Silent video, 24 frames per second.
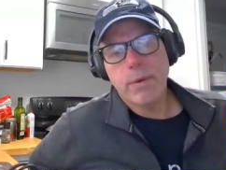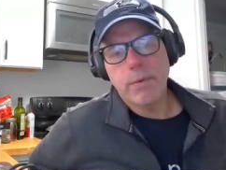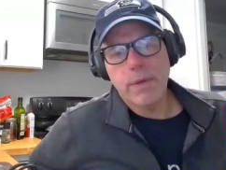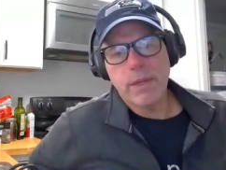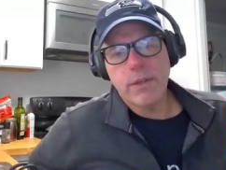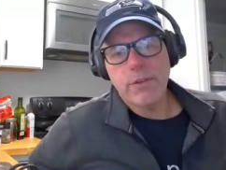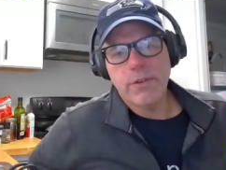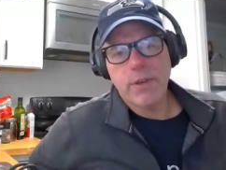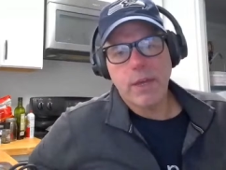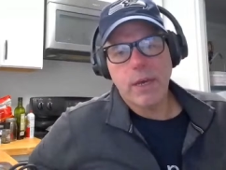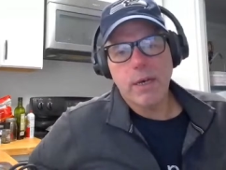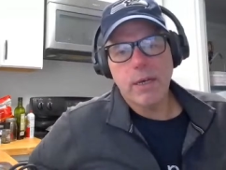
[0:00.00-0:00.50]
that
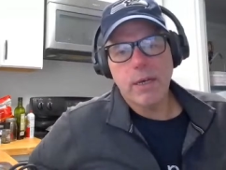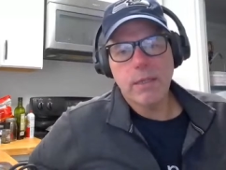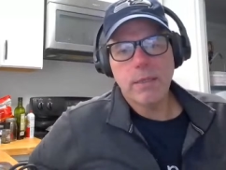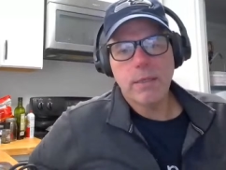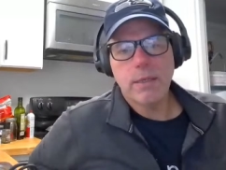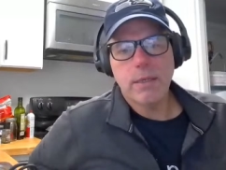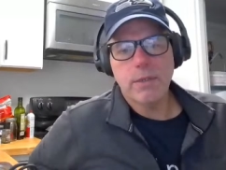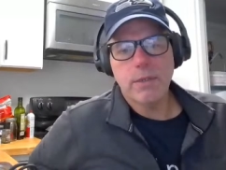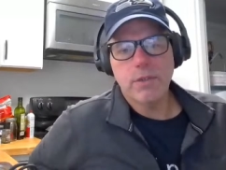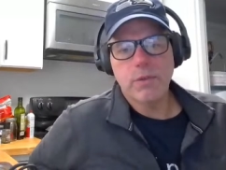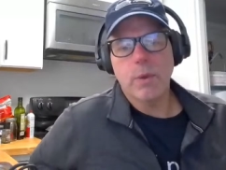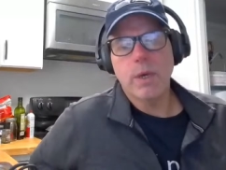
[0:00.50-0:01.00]
we sell,
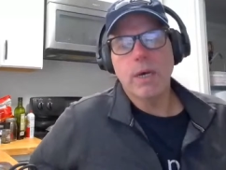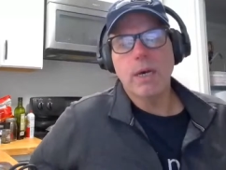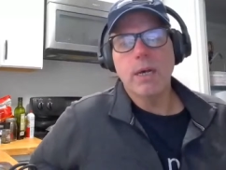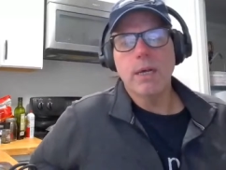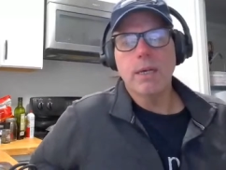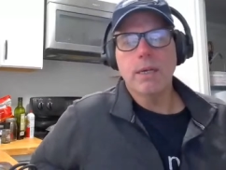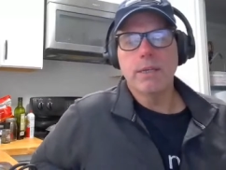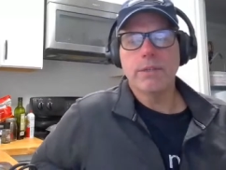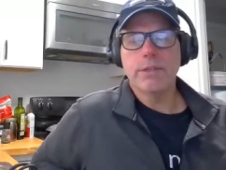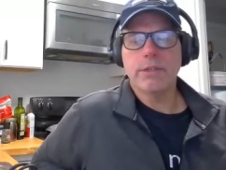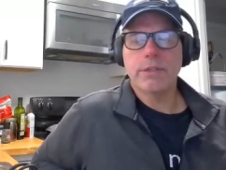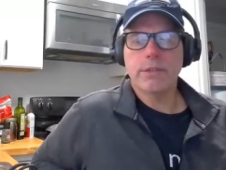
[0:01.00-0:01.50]
as
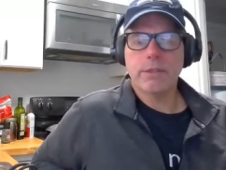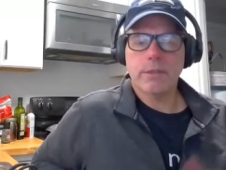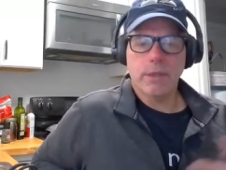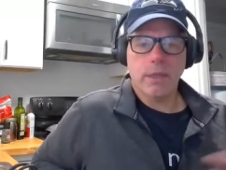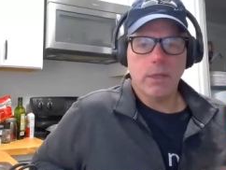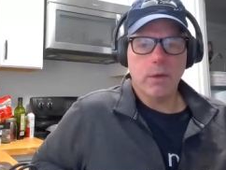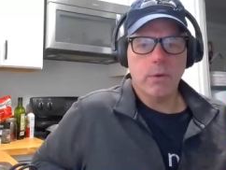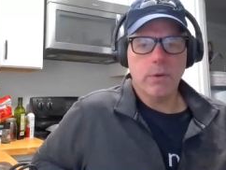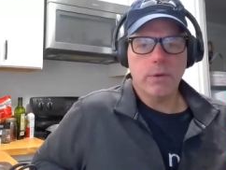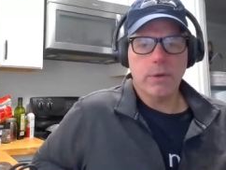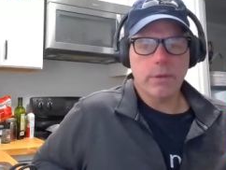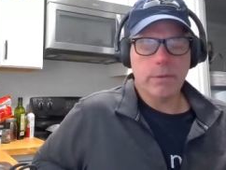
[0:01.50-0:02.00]
well as
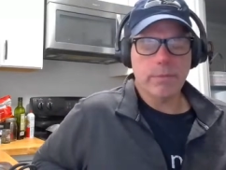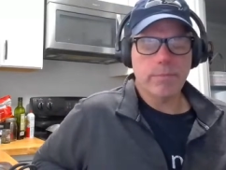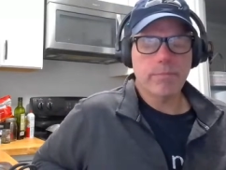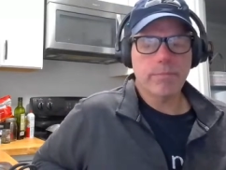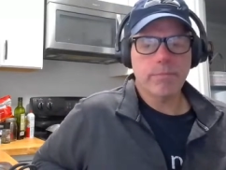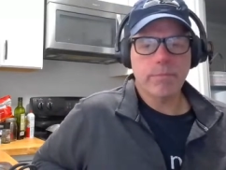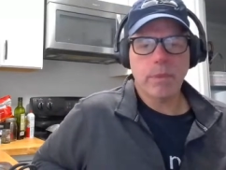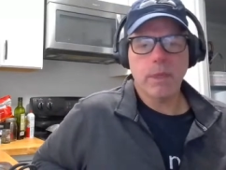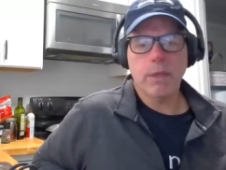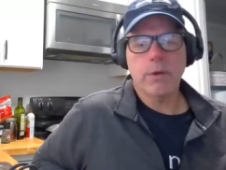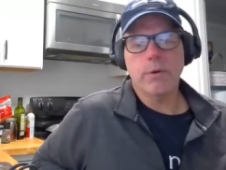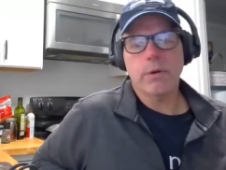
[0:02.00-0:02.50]
lower
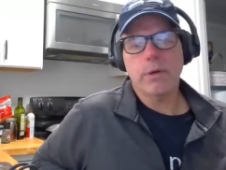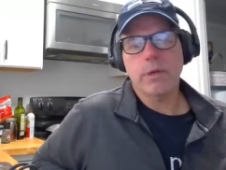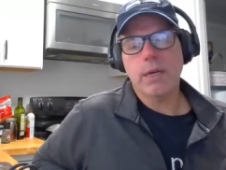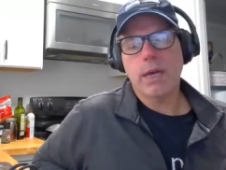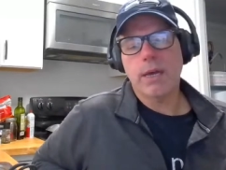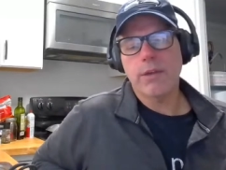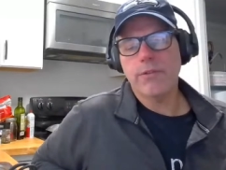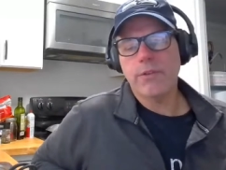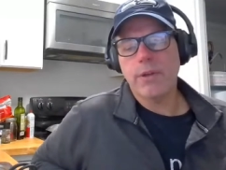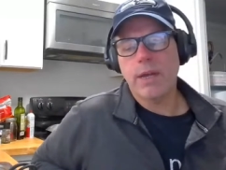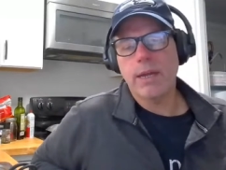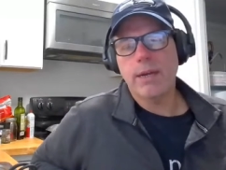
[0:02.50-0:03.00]

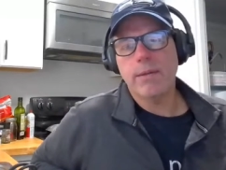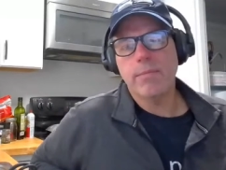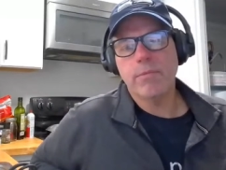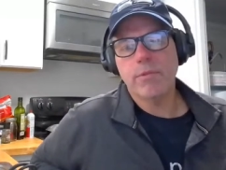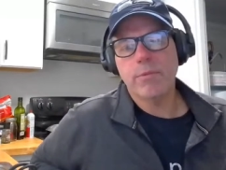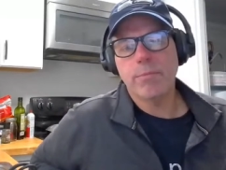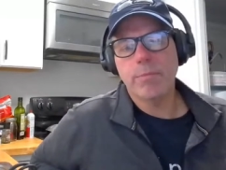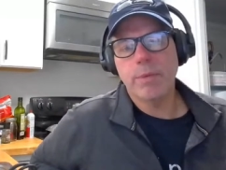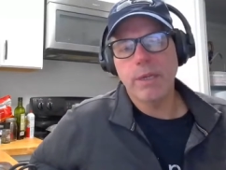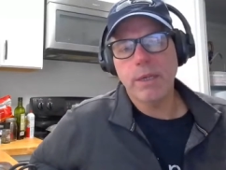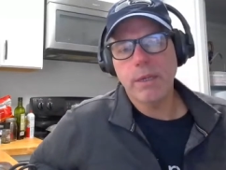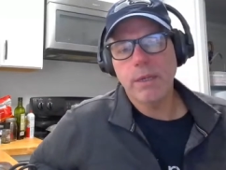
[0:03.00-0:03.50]
cost
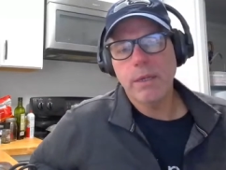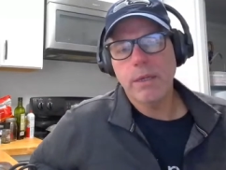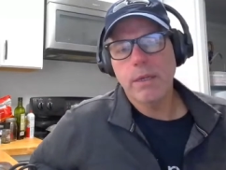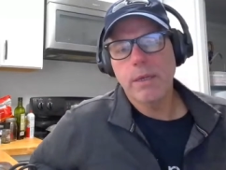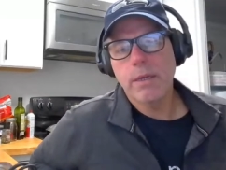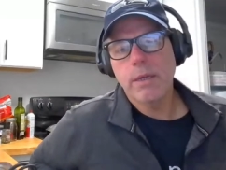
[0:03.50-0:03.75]
items. But